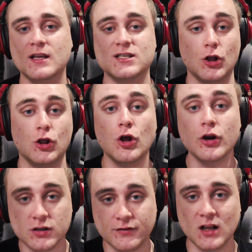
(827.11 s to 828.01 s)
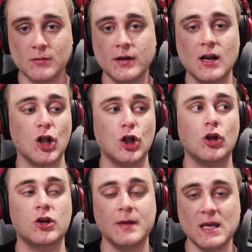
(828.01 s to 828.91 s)
There's a lot of development. A
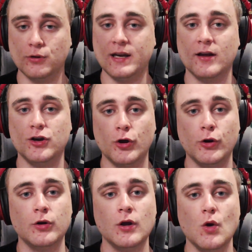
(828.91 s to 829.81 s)
lot of people now know